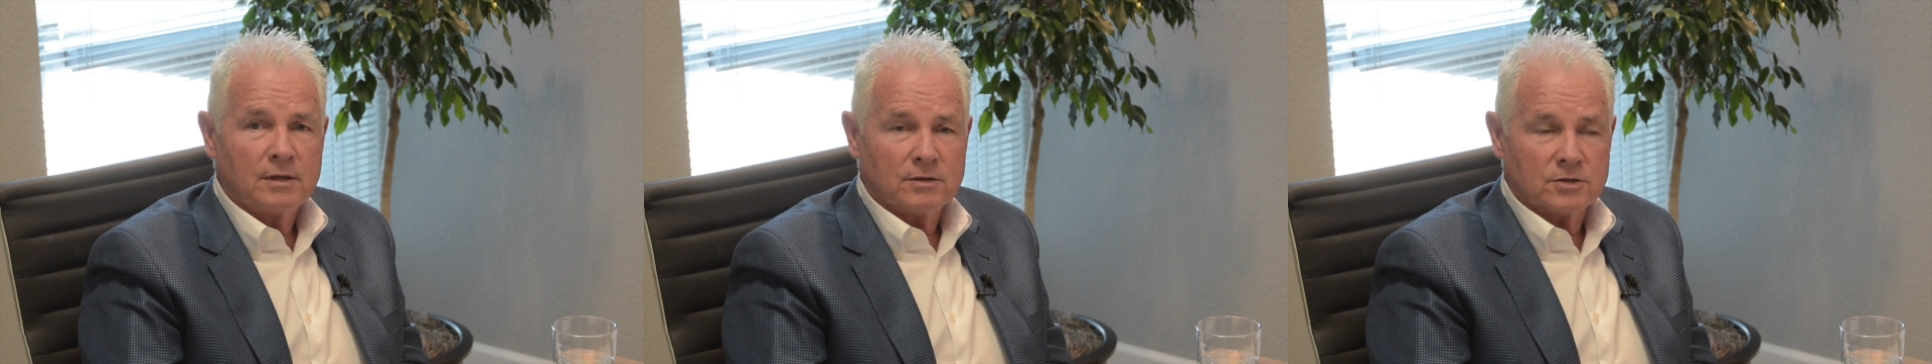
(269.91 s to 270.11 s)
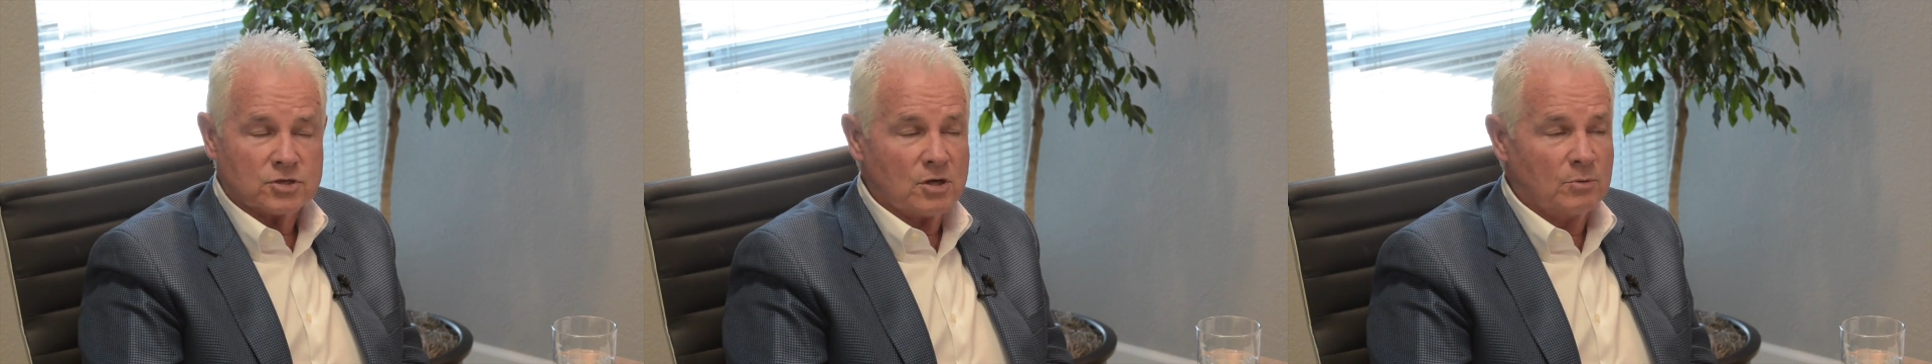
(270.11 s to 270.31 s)

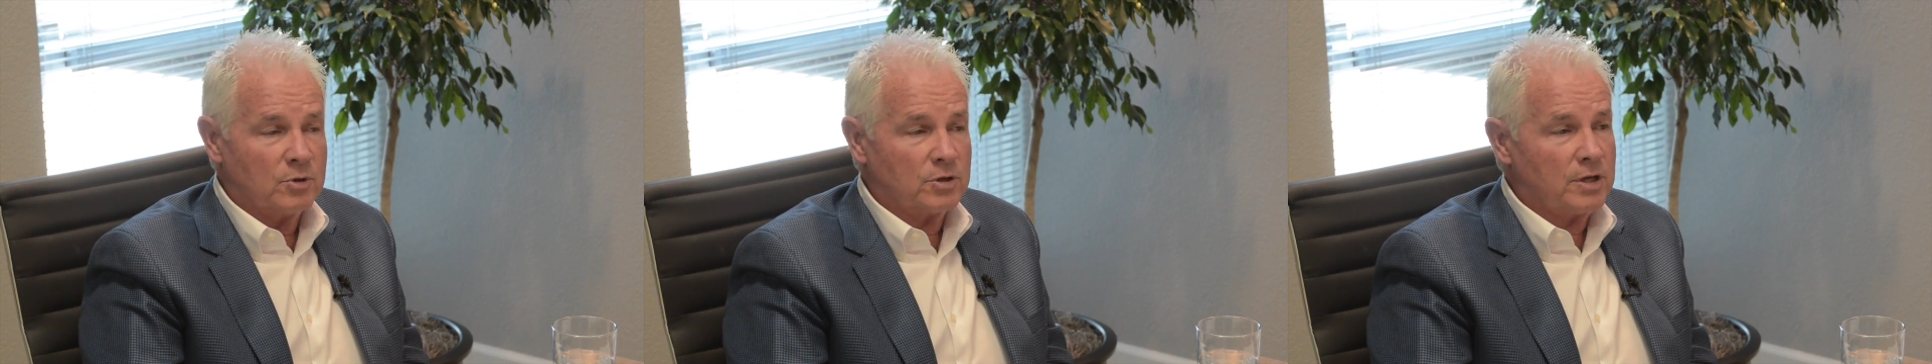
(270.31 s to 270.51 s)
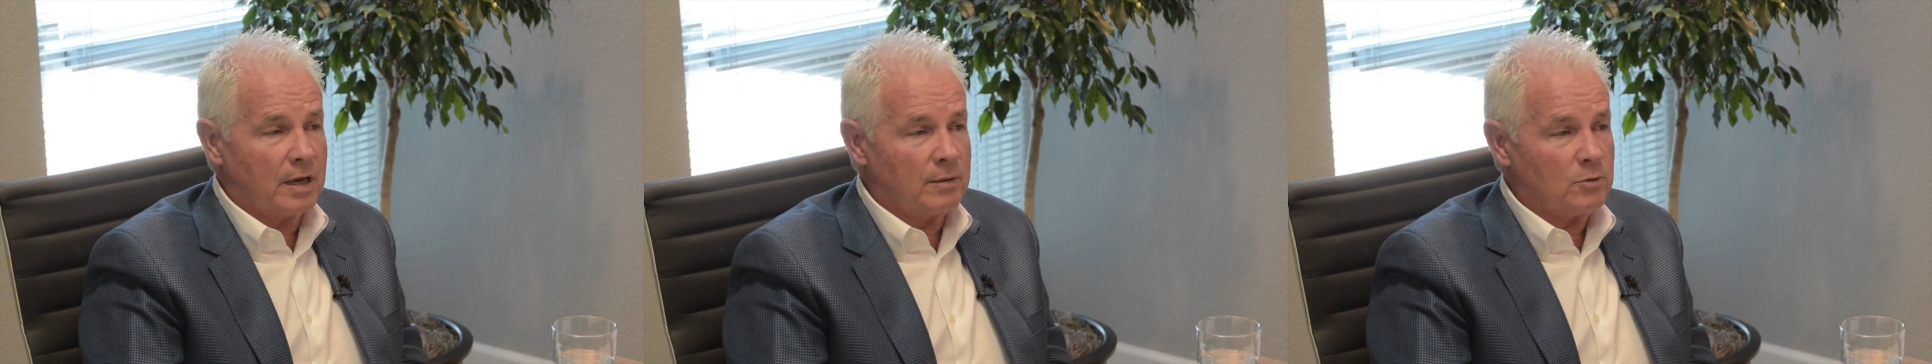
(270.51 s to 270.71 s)
the
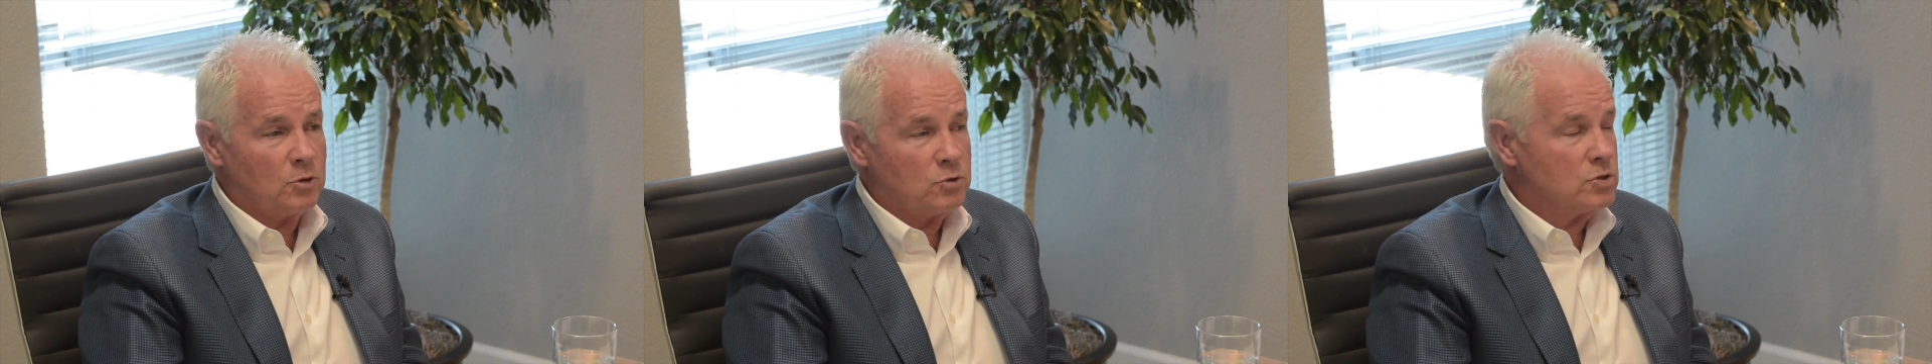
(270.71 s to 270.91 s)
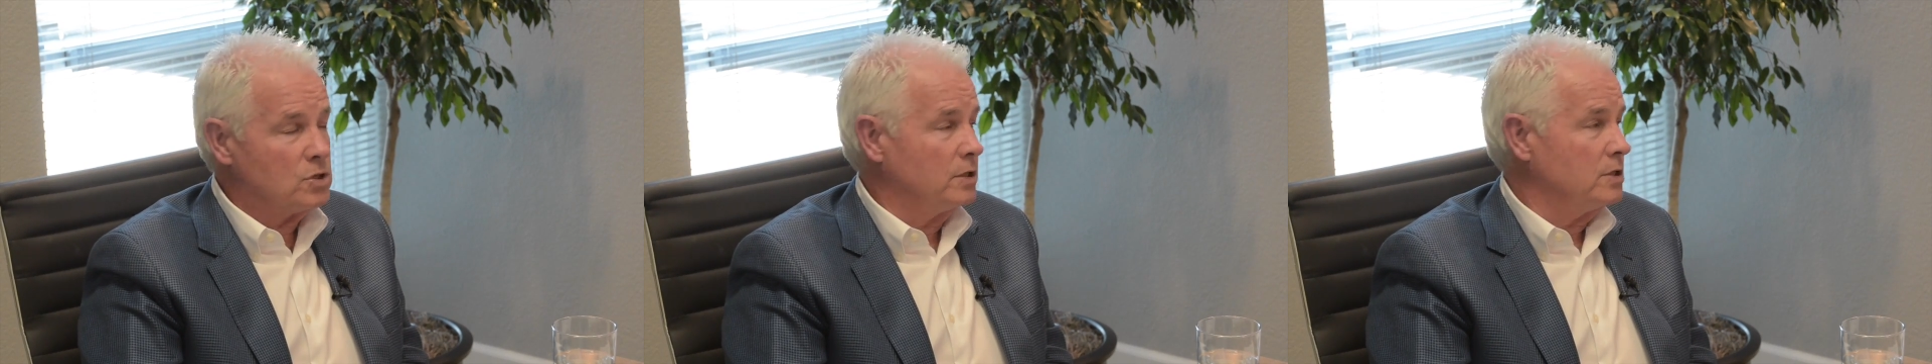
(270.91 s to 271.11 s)
summertime
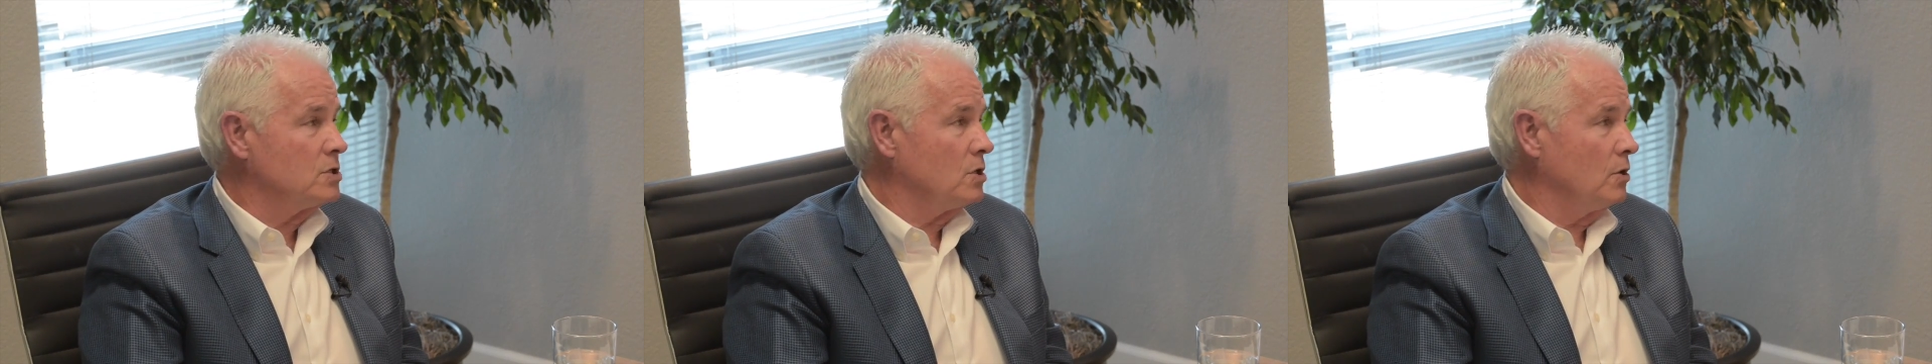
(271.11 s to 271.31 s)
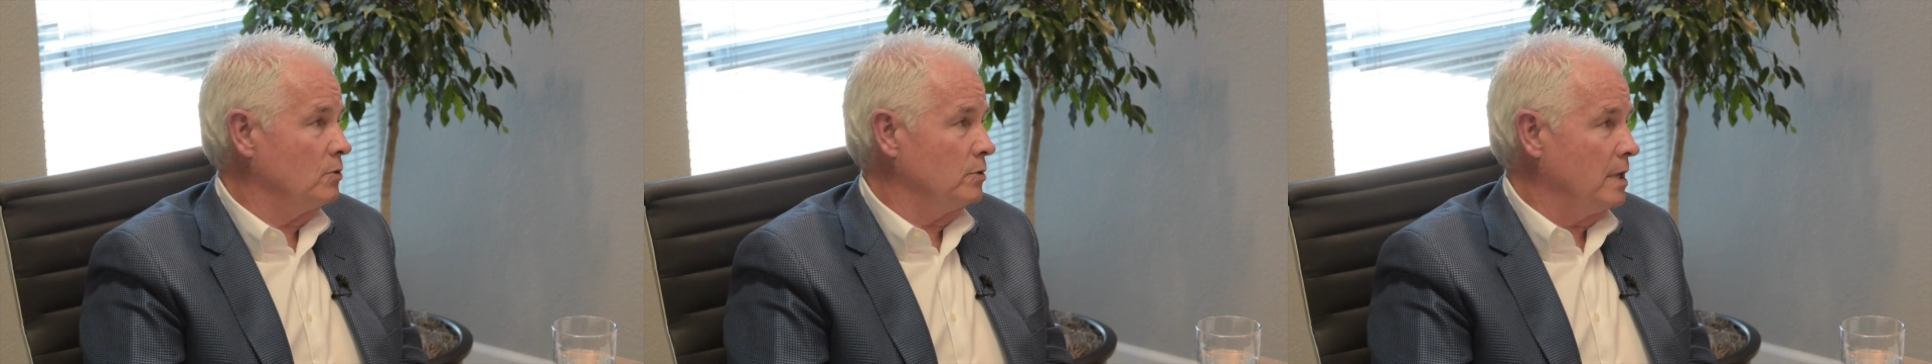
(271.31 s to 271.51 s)
usually
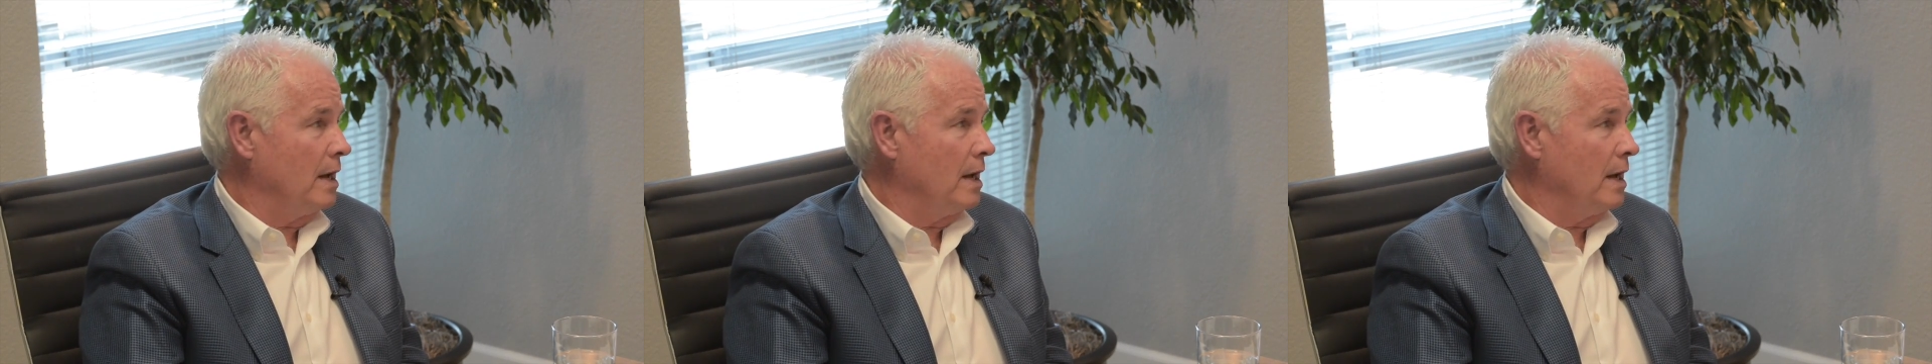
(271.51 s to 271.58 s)
slowed